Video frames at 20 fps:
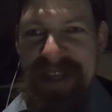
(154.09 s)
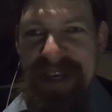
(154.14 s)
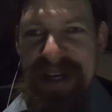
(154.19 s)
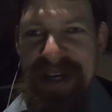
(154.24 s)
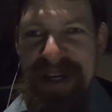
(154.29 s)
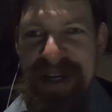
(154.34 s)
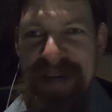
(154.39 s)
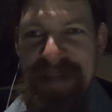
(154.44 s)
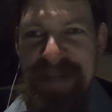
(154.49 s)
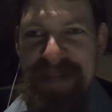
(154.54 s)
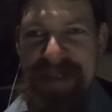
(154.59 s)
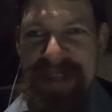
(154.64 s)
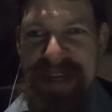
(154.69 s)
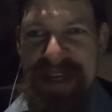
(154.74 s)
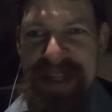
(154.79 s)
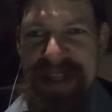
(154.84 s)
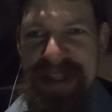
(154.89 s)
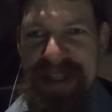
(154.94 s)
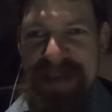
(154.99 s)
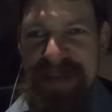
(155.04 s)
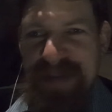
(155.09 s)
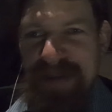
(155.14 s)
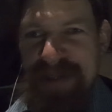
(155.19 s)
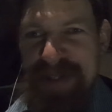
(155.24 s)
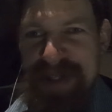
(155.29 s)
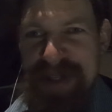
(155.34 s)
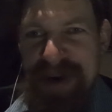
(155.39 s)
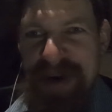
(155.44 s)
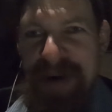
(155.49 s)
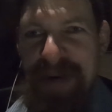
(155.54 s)
um, that it
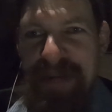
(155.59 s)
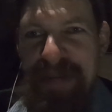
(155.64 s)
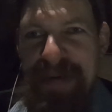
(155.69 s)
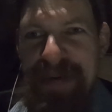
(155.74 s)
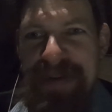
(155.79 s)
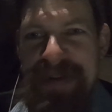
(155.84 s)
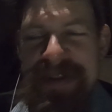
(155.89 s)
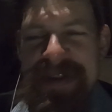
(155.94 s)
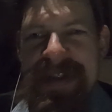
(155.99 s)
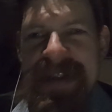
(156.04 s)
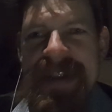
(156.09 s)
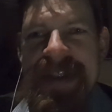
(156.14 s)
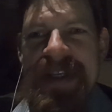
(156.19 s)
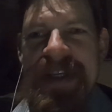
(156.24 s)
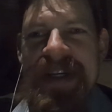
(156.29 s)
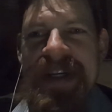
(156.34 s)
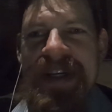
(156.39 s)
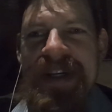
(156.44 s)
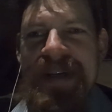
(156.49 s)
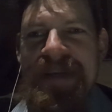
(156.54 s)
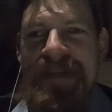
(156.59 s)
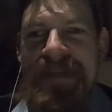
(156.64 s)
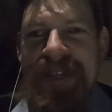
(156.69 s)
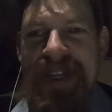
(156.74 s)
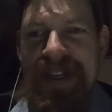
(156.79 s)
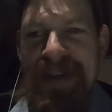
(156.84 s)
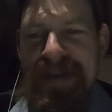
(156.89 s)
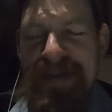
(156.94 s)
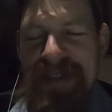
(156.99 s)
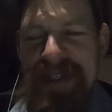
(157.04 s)
was opened, um,
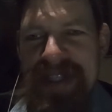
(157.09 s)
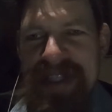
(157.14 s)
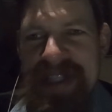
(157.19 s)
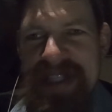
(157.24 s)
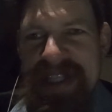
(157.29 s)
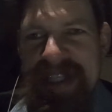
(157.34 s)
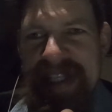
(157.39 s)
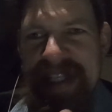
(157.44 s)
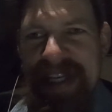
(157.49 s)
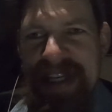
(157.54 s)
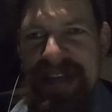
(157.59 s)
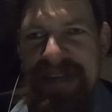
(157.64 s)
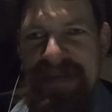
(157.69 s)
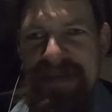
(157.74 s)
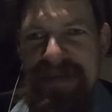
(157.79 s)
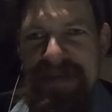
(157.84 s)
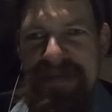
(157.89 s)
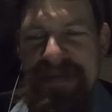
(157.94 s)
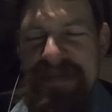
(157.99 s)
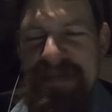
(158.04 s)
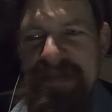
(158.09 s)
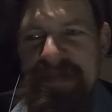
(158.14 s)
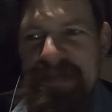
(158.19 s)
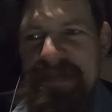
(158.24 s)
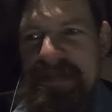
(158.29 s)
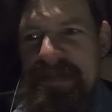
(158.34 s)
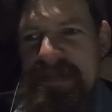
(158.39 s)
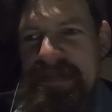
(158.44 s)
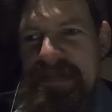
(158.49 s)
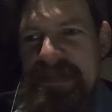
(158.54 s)
like it was this little kind of
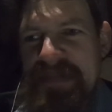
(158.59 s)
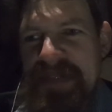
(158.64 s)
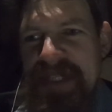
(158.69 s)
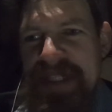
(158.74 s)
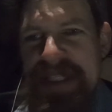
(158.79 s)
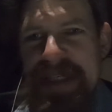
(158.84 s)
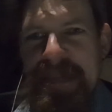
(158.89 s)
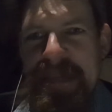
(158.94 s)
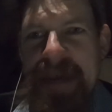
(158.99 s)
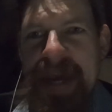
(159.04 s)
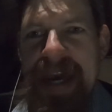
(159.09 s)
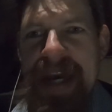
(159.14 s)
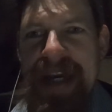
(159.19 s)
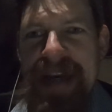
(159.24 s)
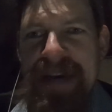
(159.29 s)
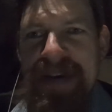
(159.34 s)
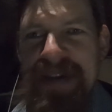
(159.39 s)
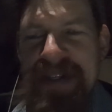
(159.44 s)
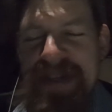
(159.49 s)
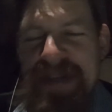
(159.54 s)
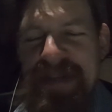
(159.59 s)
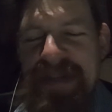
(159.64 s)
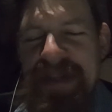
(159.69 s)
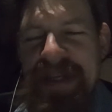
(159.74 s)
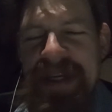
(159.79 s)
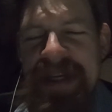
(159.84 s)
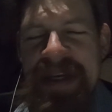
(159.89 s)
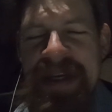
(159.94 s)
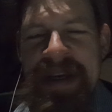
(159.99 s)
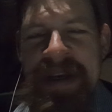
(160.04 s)
ditty bag or
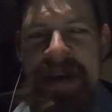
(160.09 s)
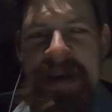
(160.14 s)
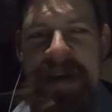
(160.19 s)
something.